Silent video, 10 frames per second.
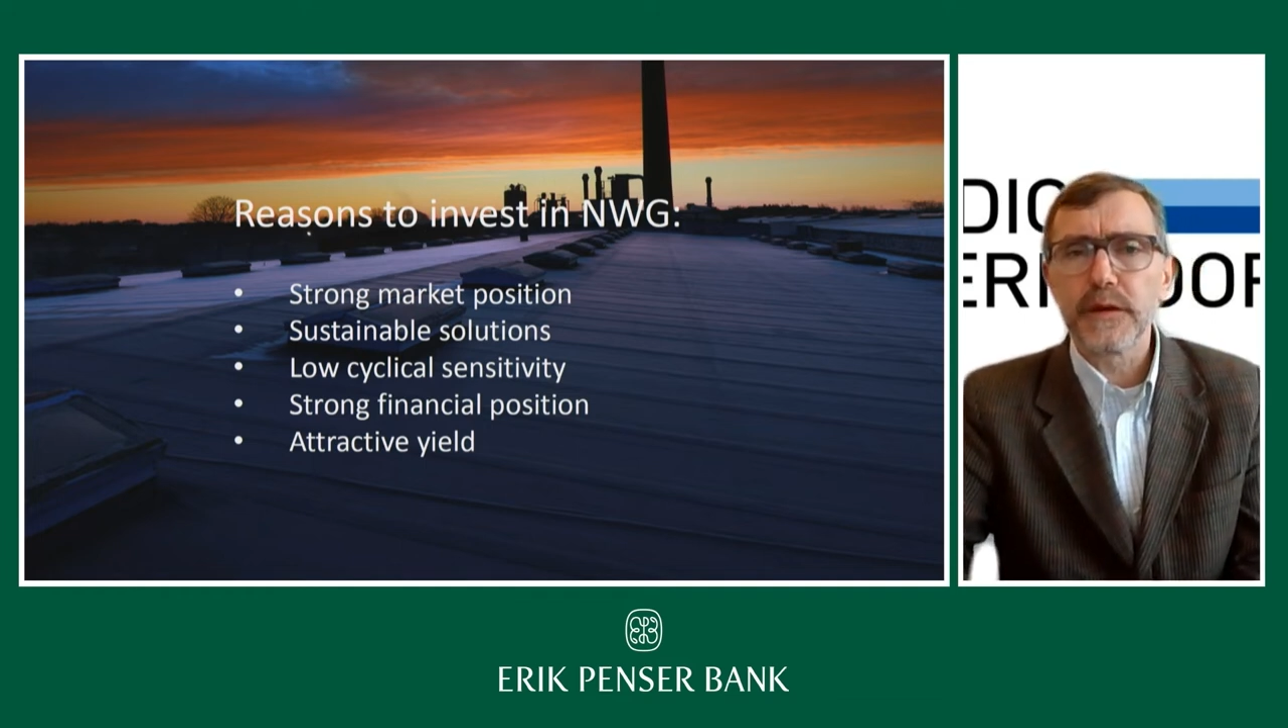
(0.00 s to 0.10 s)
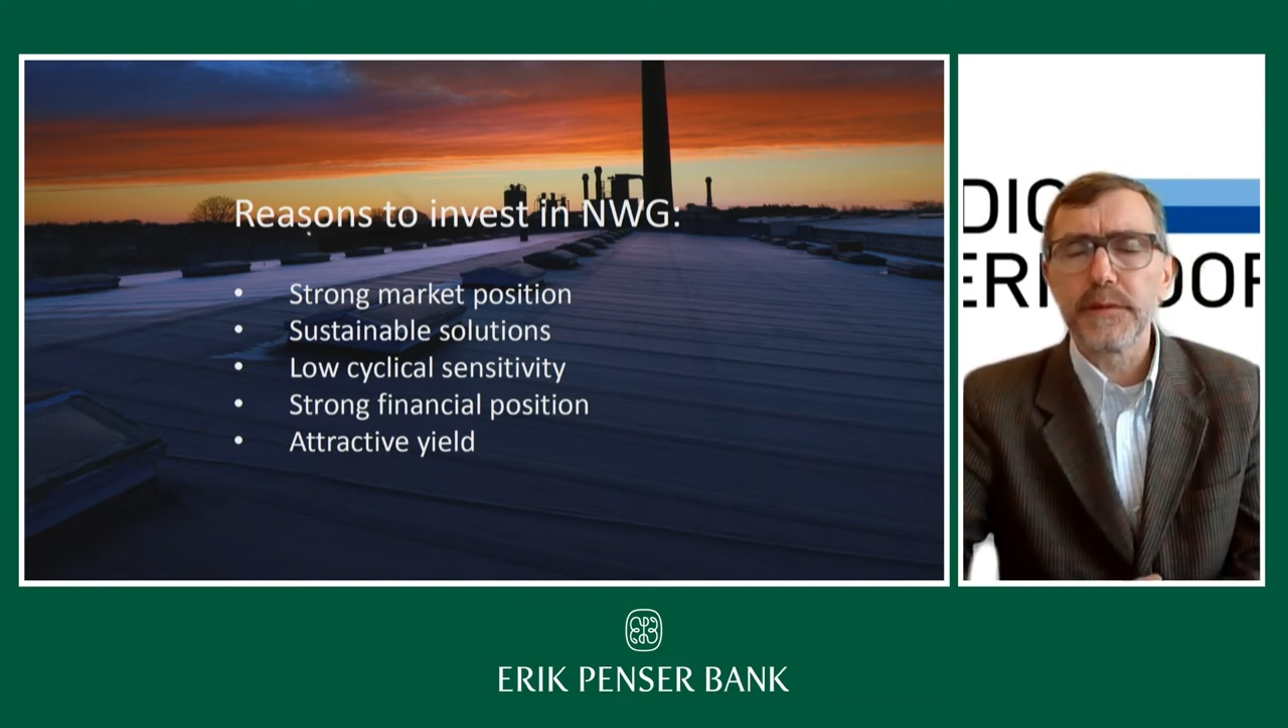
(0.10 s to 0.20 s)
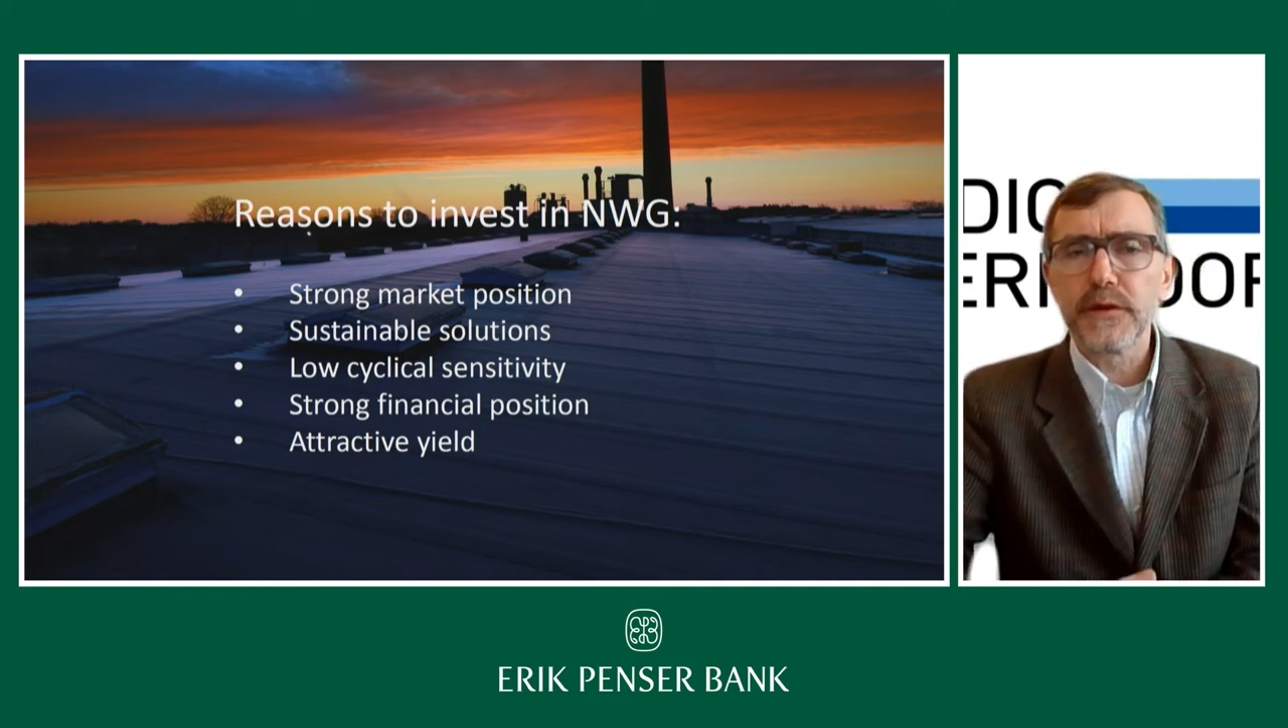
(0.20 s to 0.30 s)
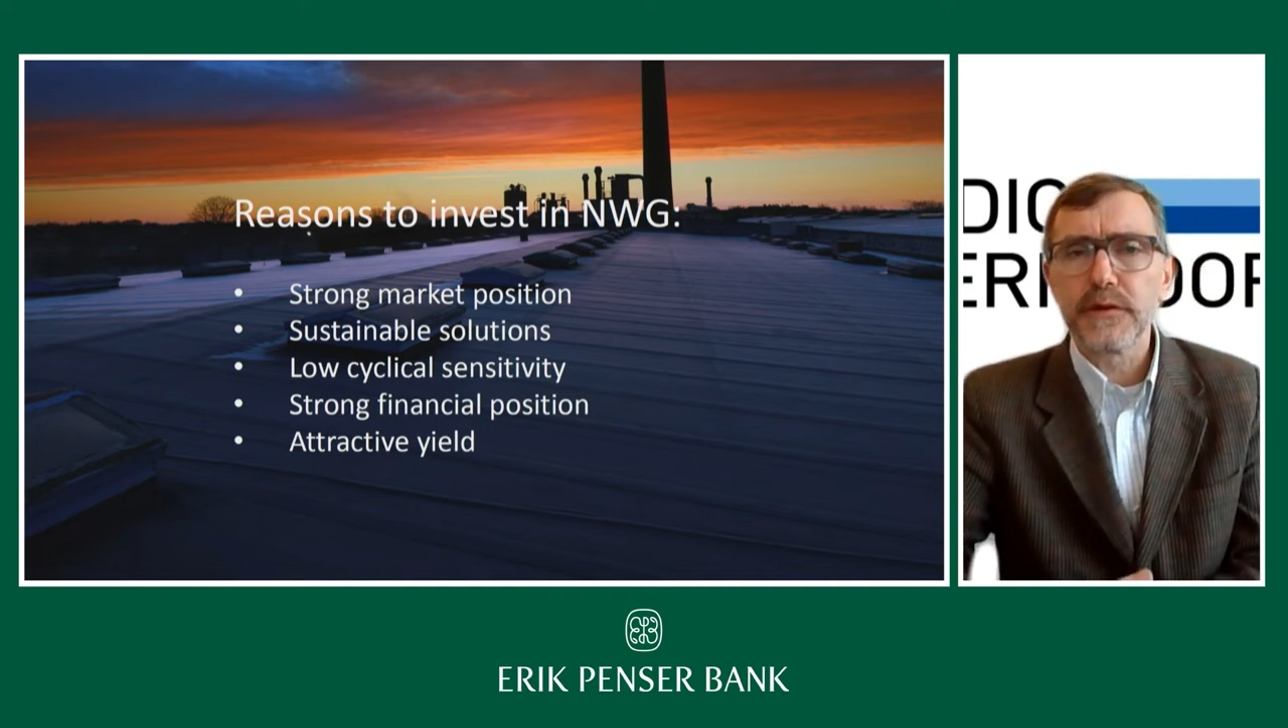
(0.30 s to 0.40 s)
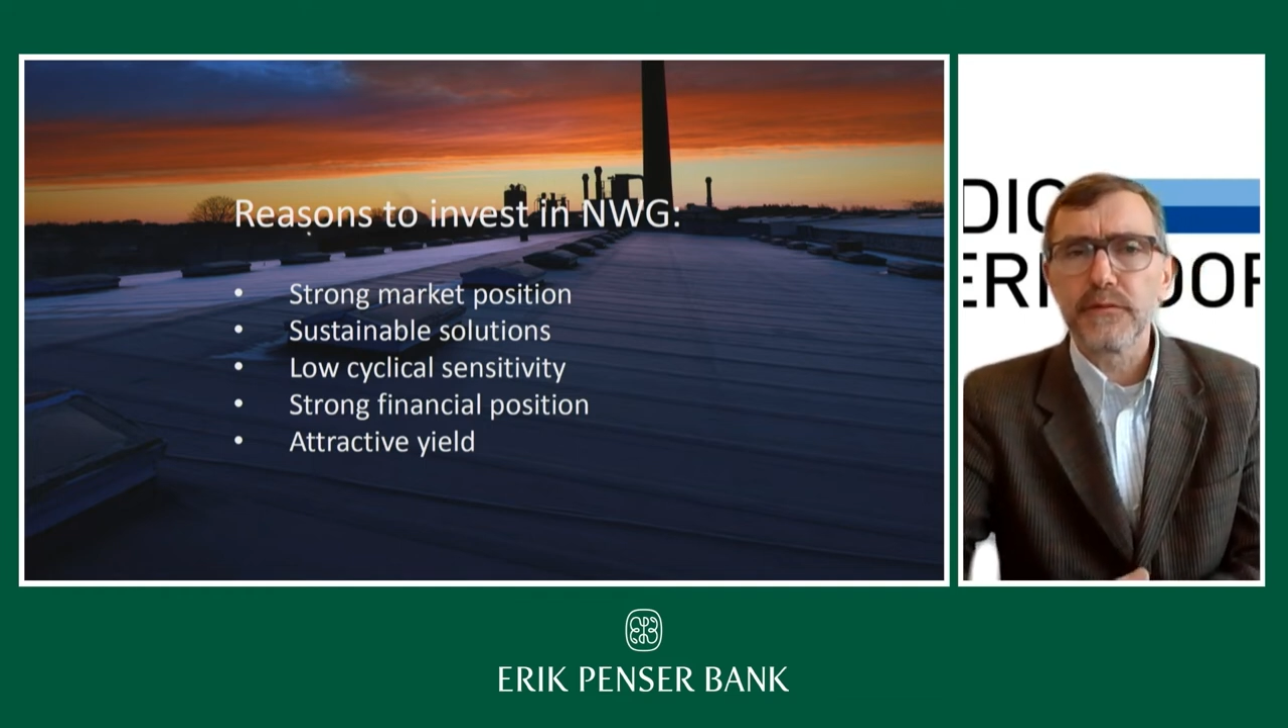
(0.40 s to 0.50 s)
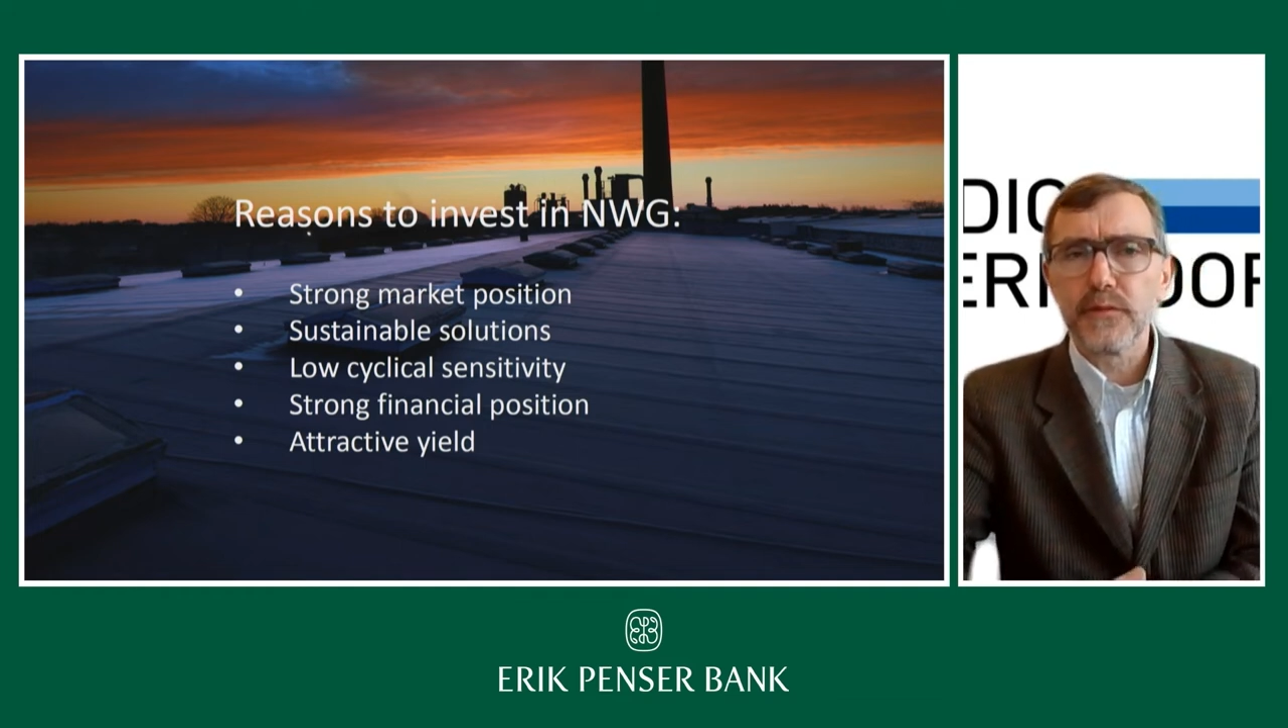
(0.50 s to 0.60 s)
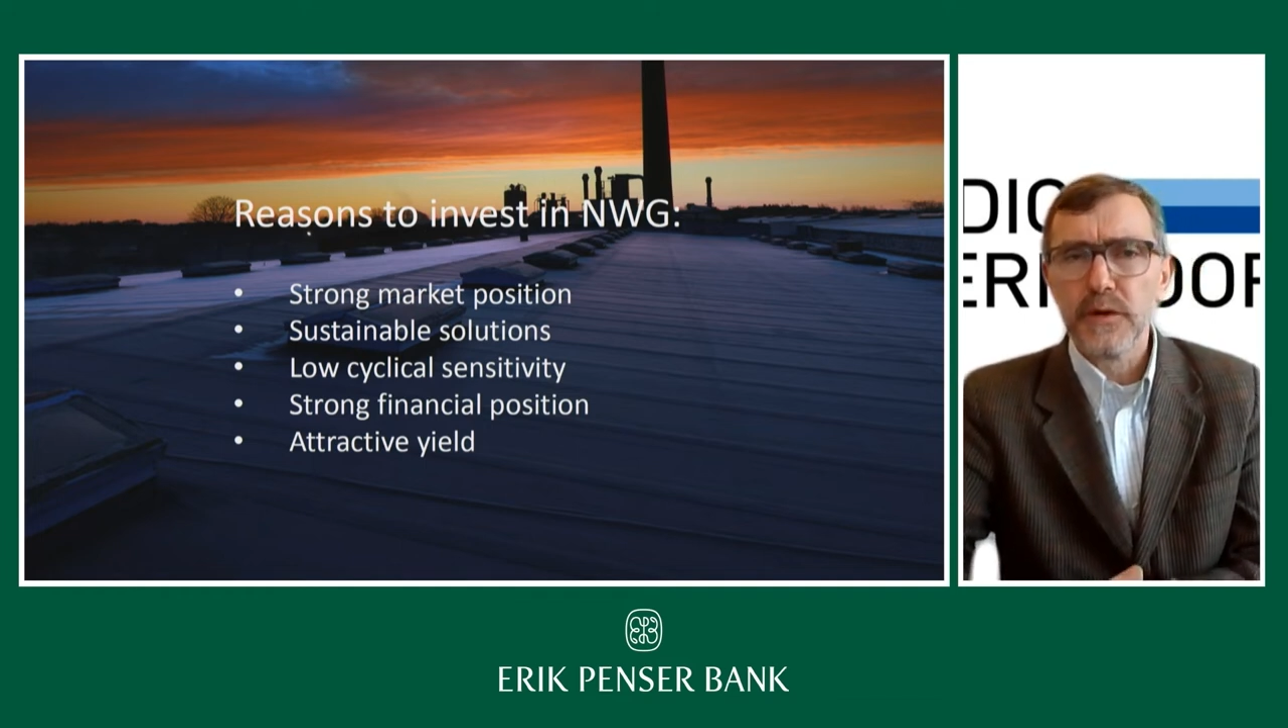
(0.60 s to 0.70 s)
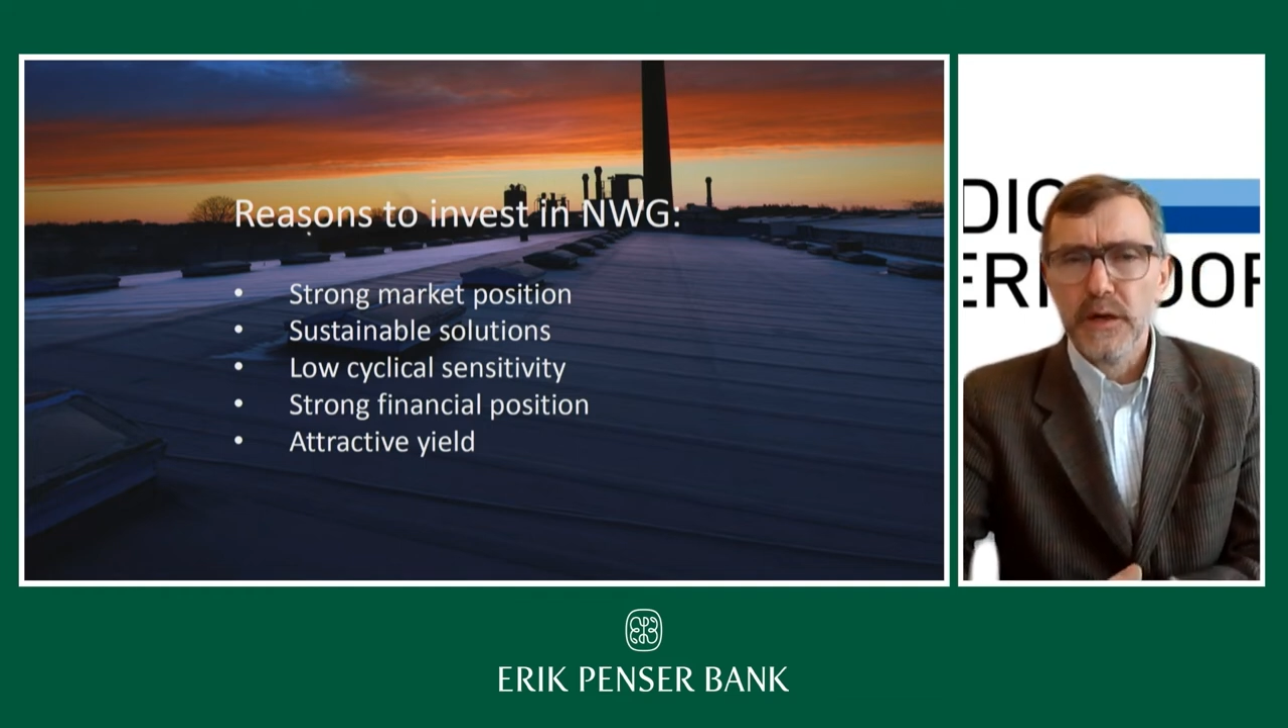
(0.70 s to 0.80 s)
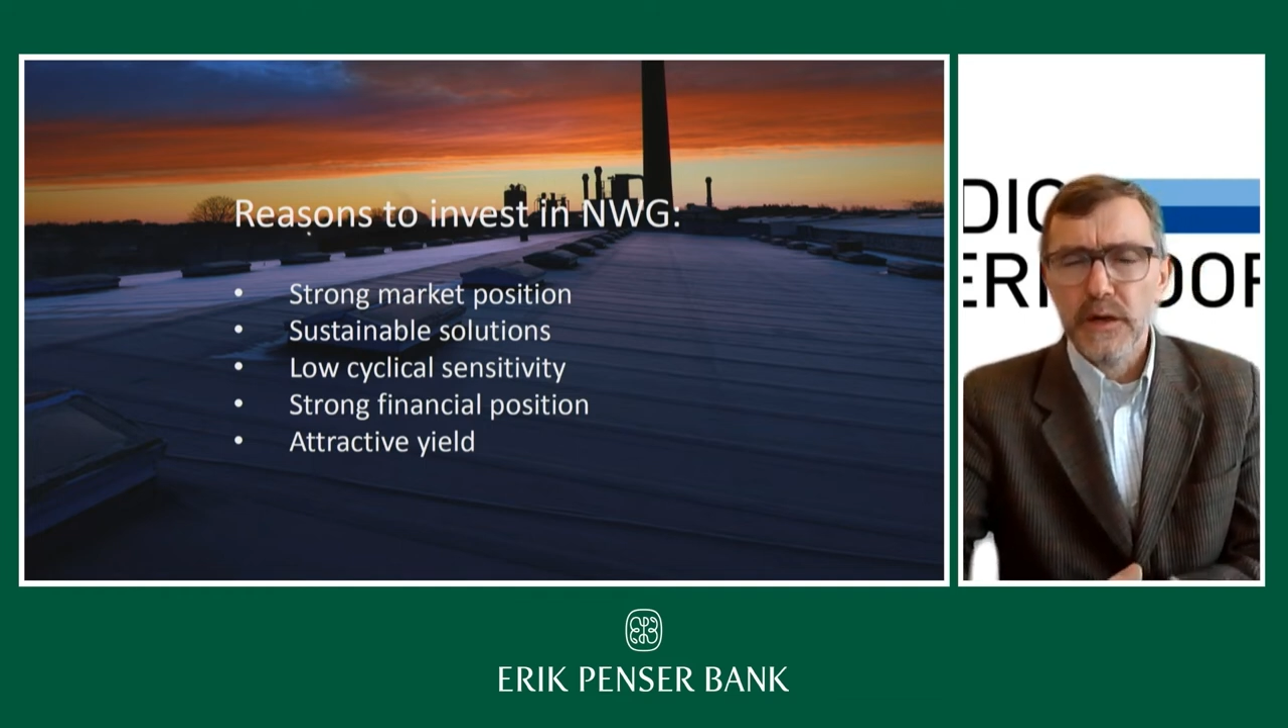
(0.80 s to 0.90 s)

I mean,